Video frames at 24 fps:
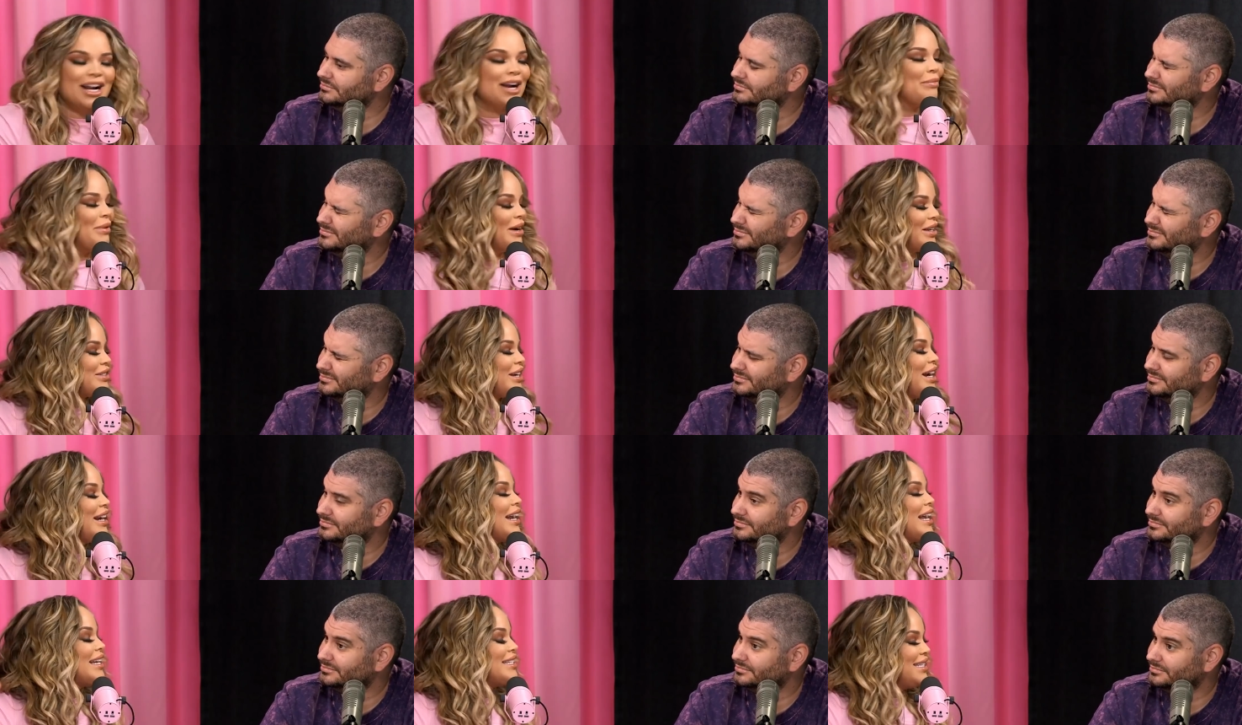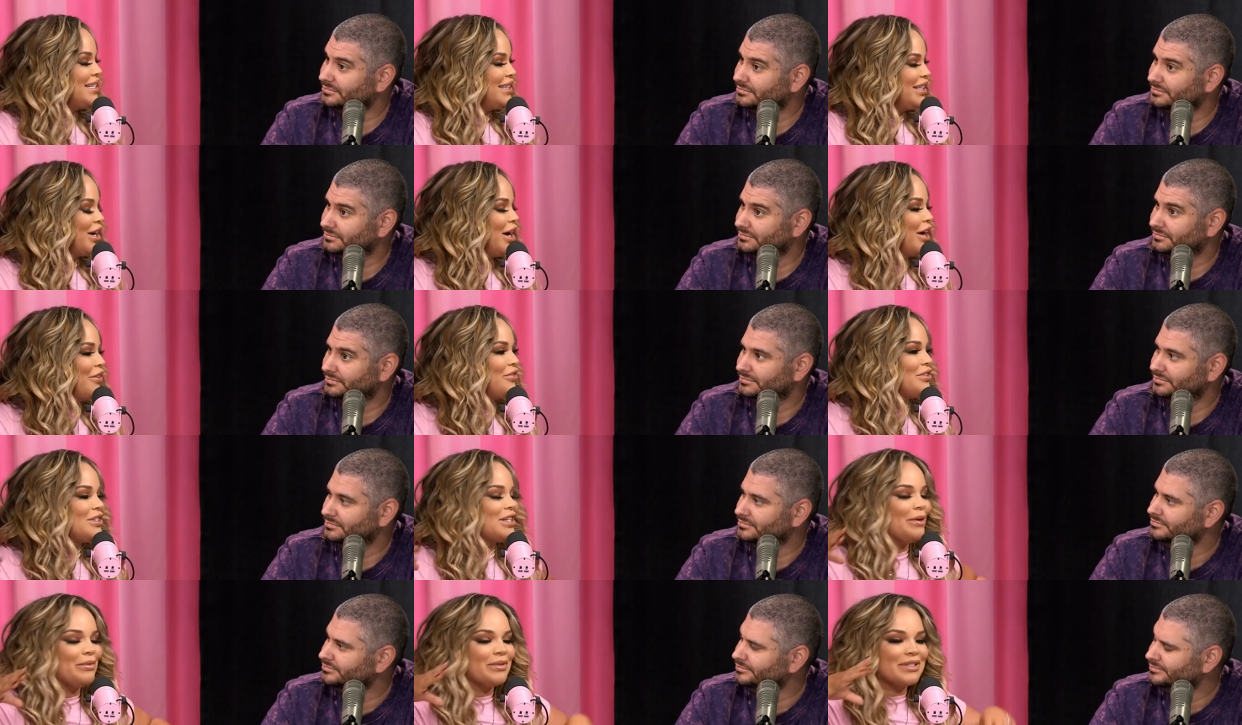Speaker 1: Starbucks, right? And I sit in the car
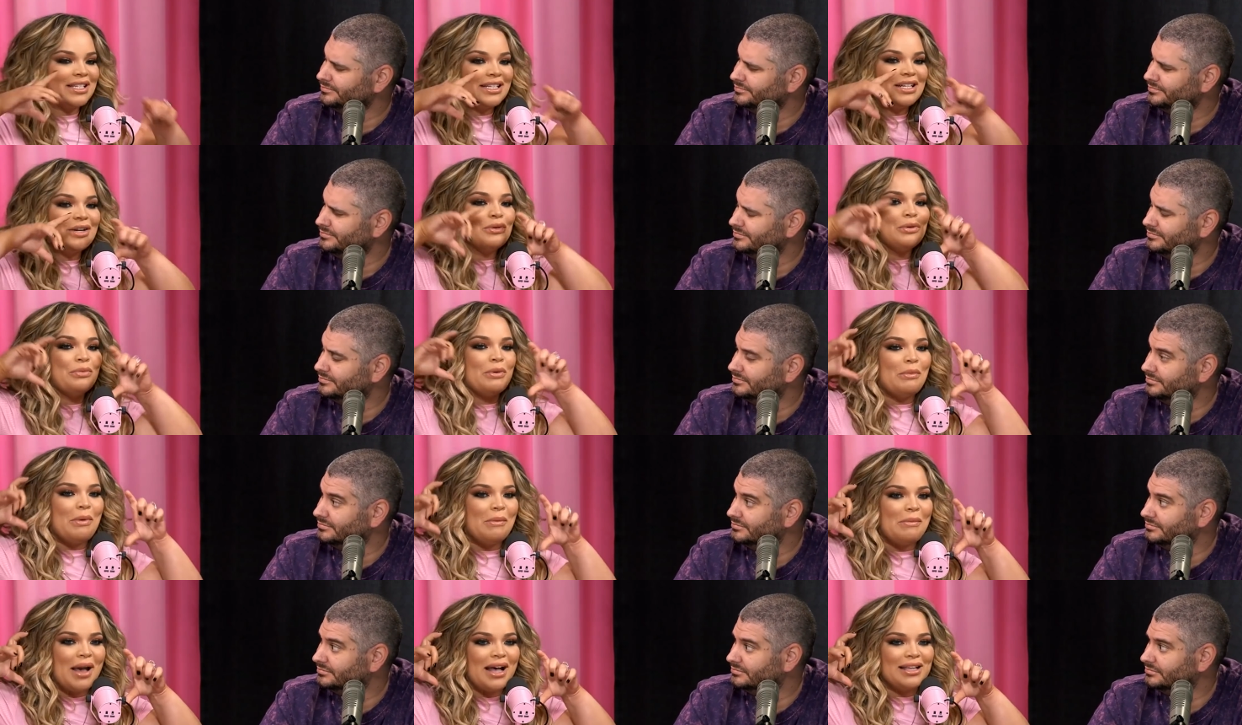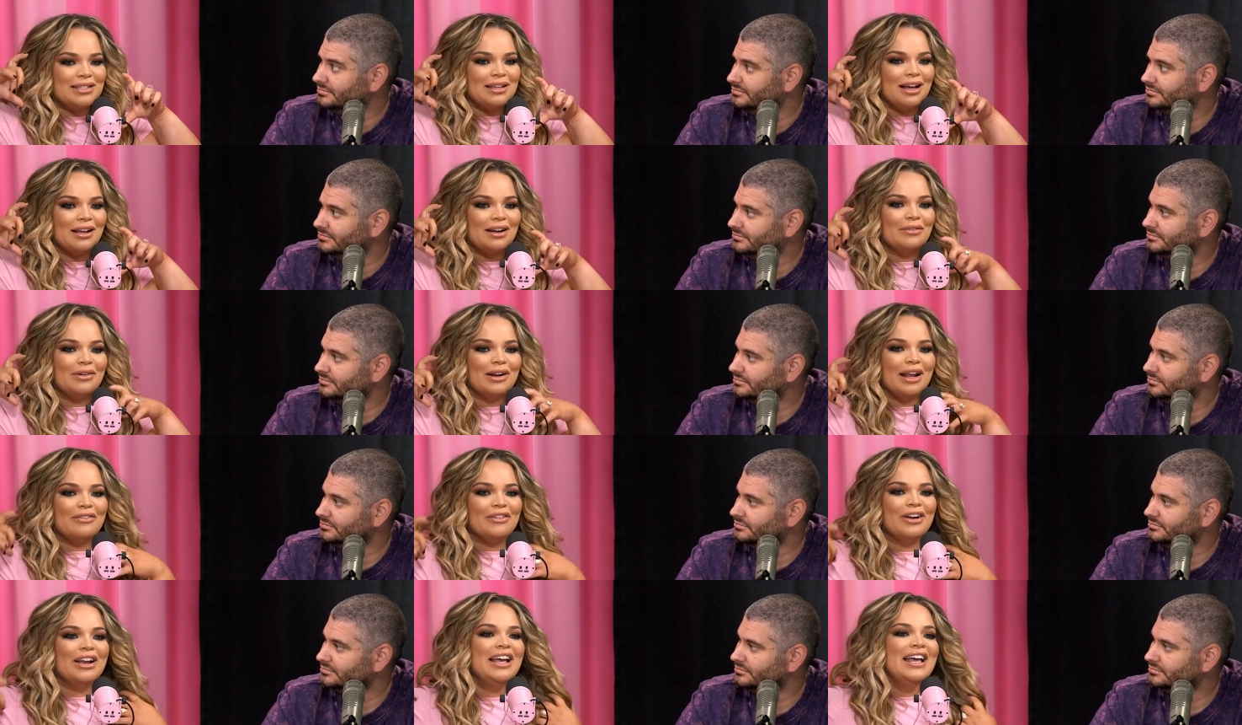for Starbucks, because I don't want to put my mask on or
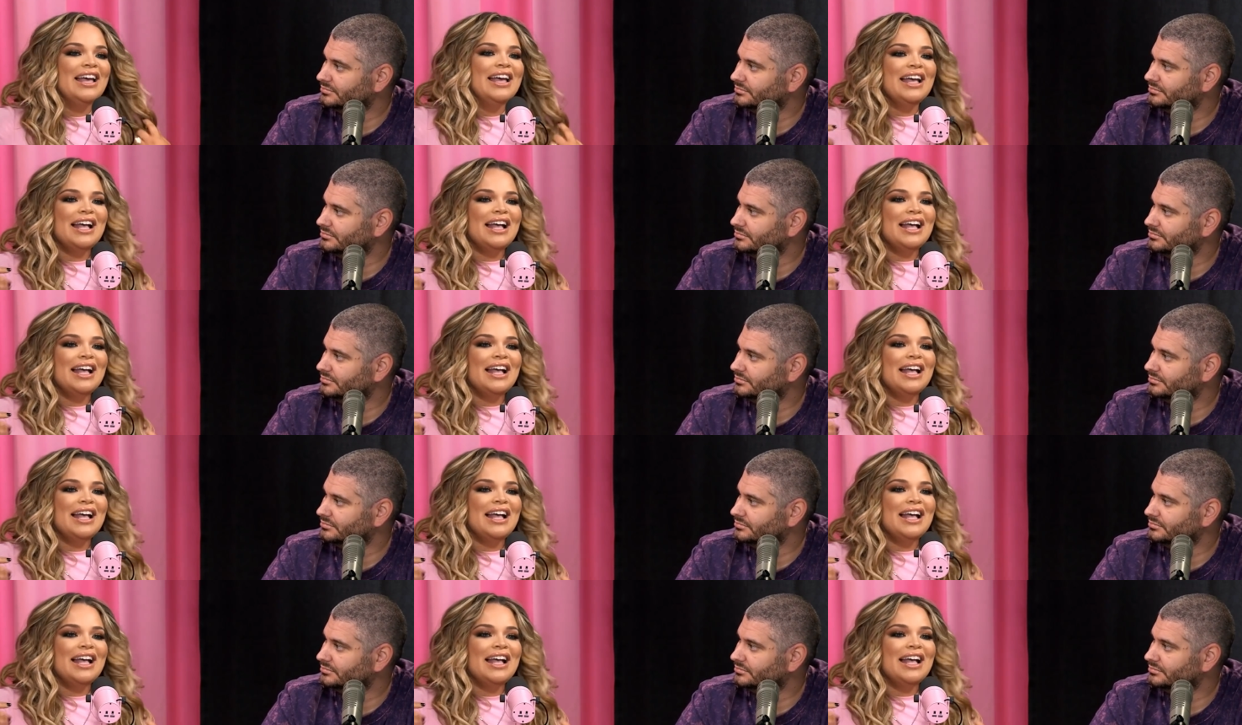whatever.